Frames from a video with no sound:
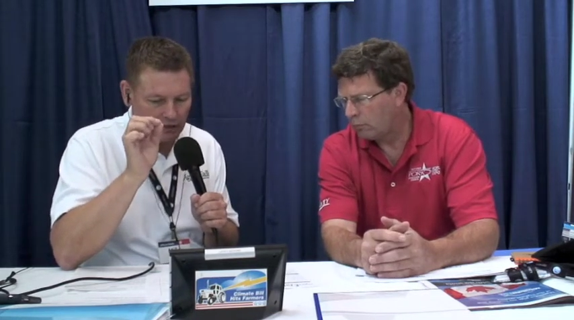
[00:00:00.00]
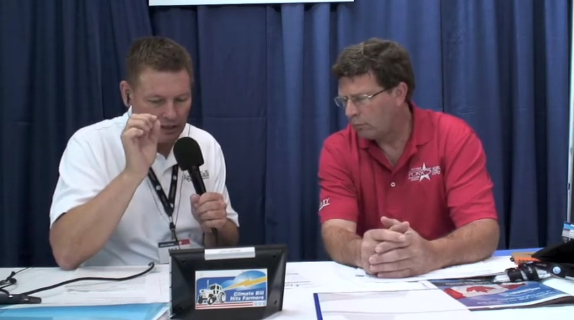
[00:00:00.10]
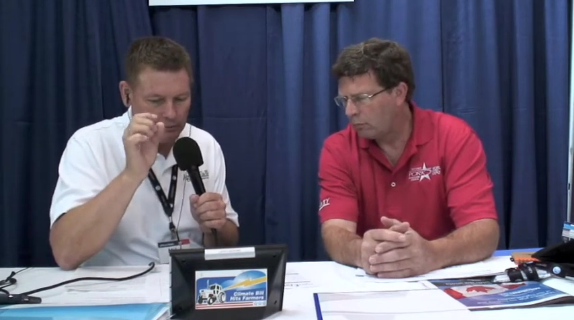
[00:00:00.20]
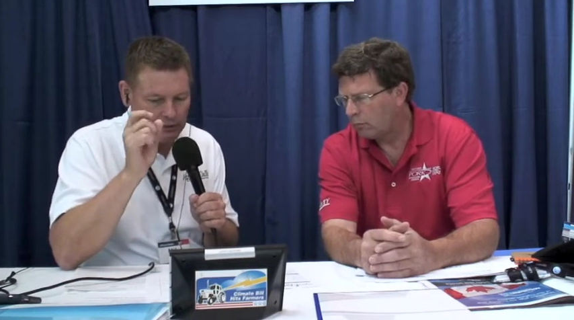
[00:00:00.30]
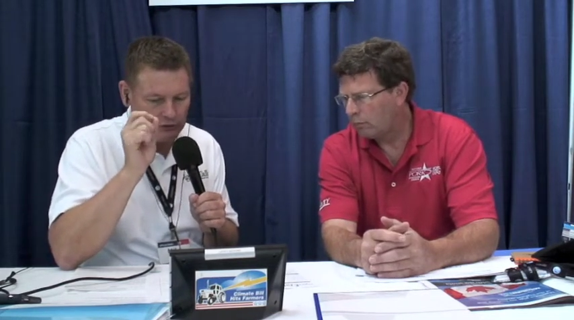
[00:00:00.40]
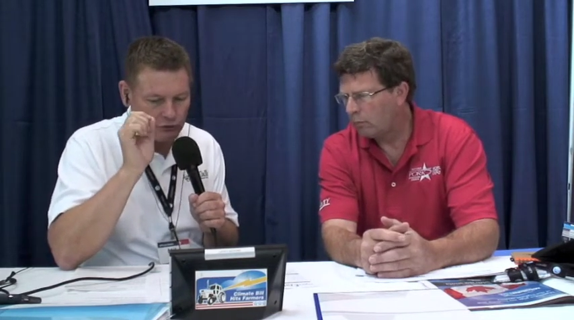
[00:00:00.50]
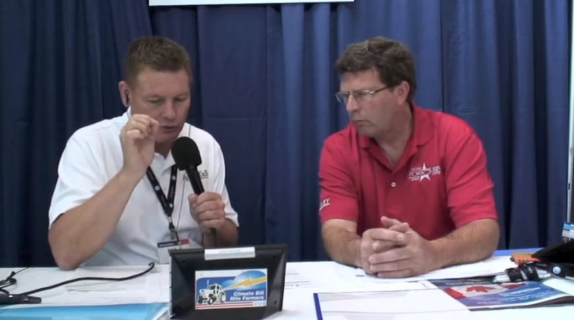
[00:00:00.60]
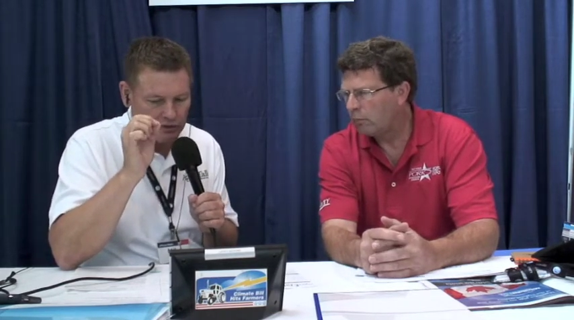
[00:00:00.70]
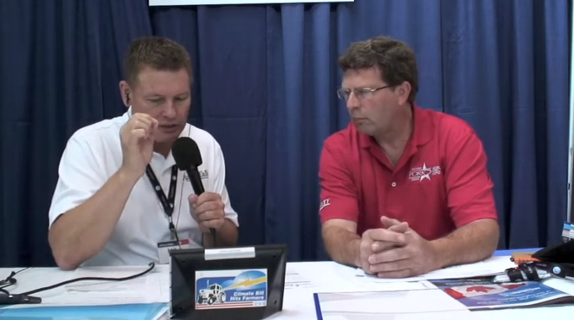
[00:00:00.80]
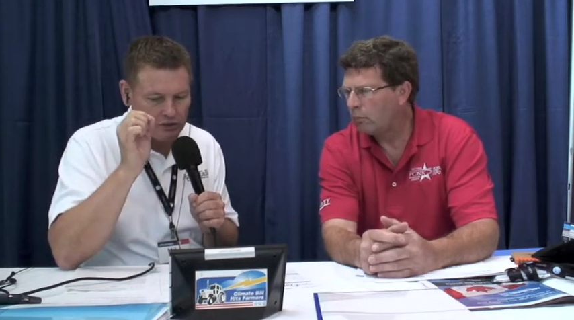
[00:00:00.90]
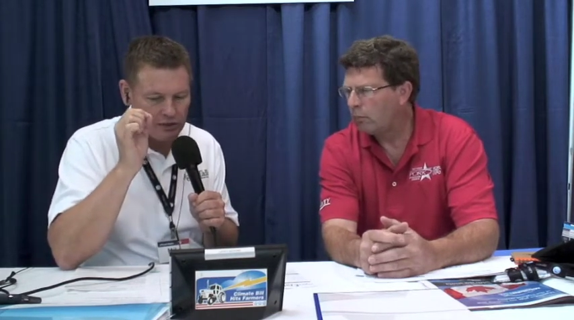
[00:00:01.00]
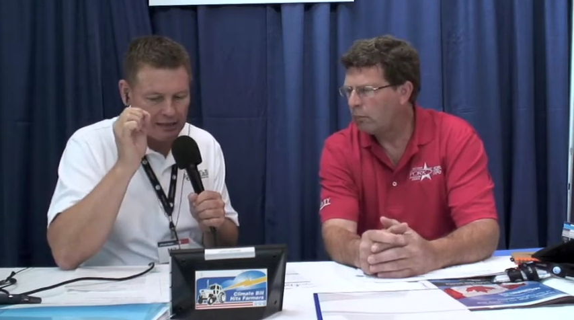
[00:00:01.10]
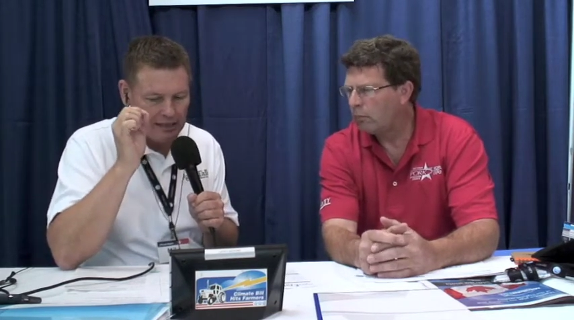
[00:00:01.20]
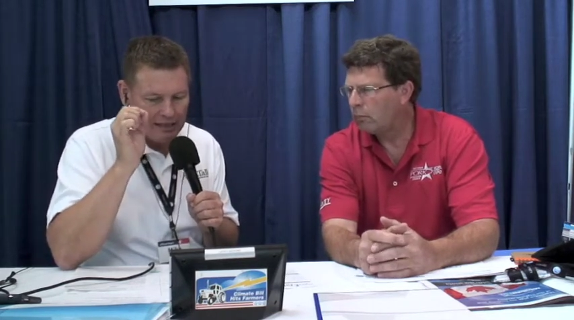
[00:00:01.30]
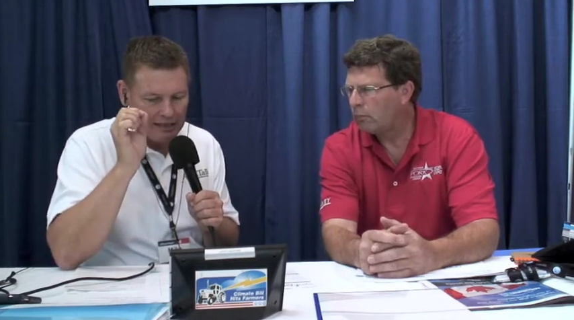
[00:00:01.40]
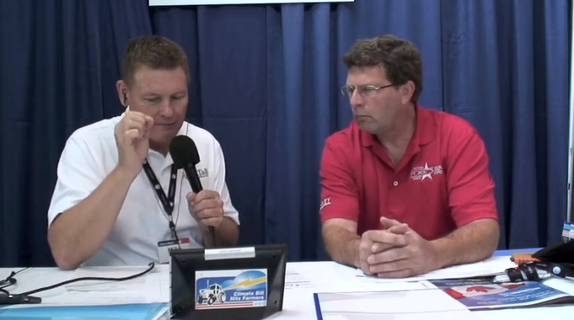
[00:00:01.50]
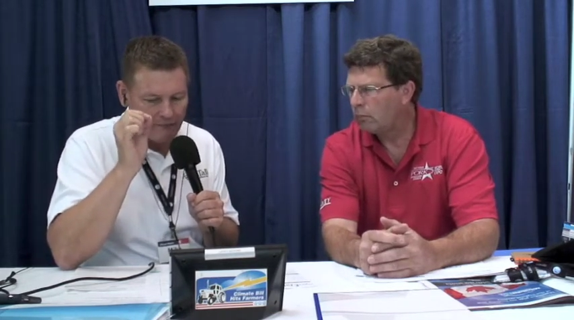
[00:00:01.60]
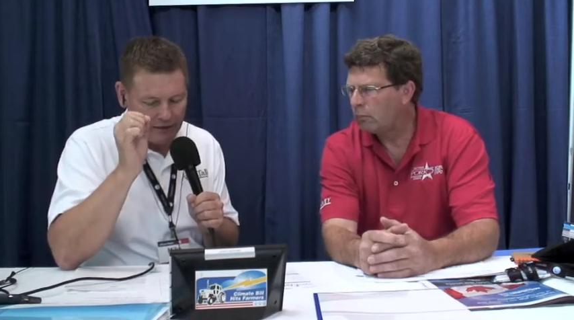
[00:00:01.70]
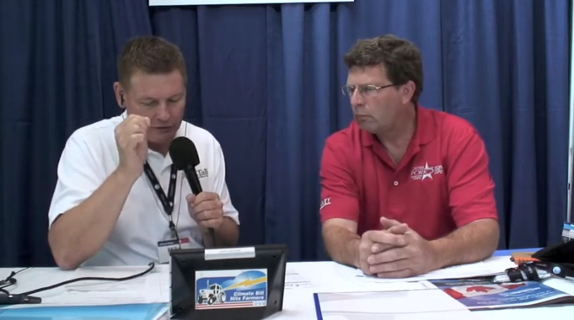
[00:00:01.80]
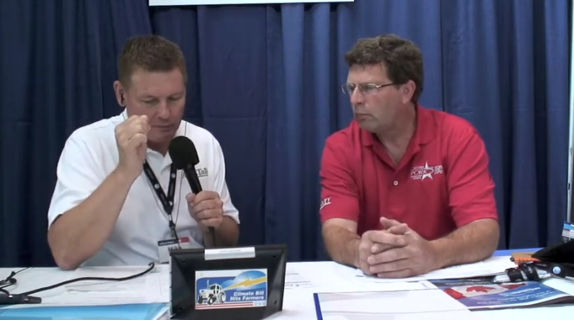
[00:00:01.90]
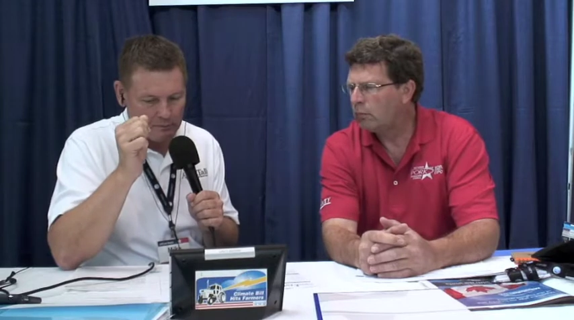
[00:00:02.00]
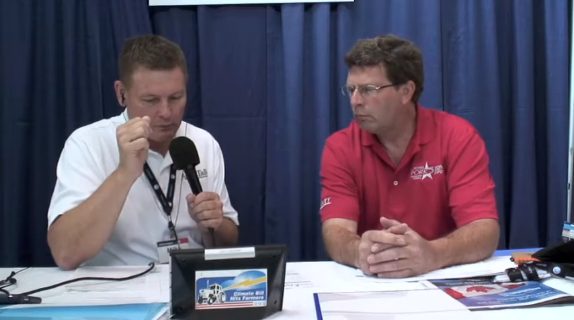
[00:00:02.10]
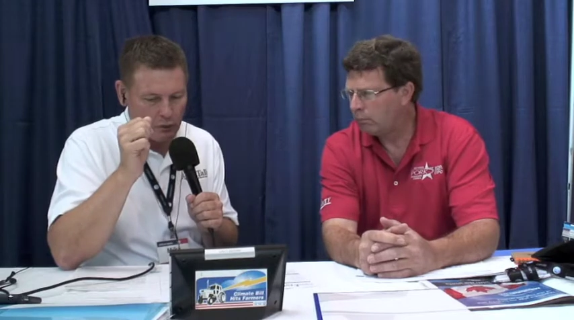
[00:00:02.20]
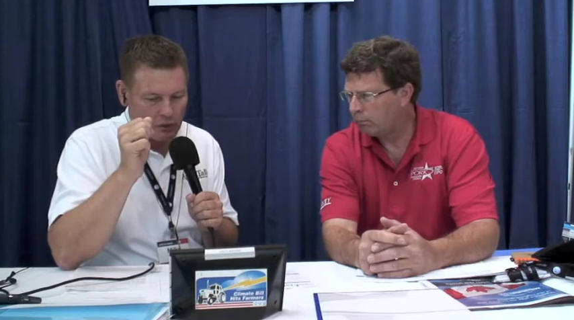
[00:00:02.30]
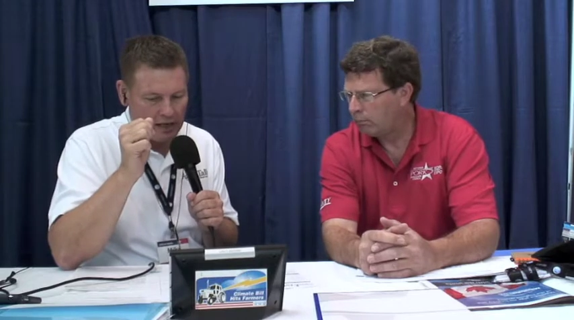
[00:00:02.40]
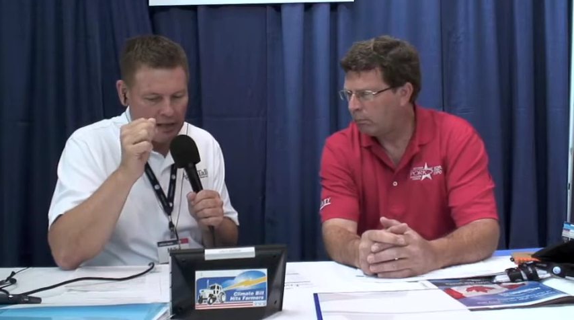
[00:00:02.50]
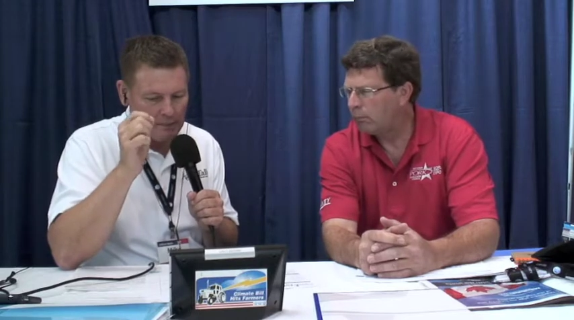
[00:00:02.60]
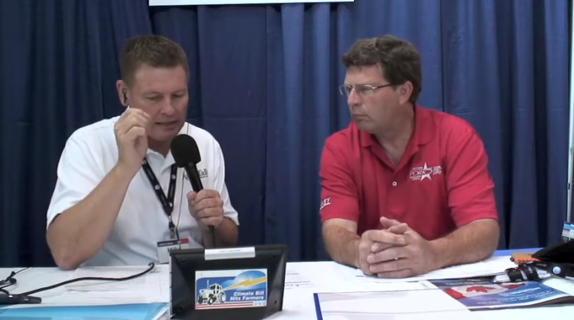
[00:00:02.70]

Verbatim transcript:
Speaker 1: SIP, Strategic Investment Program,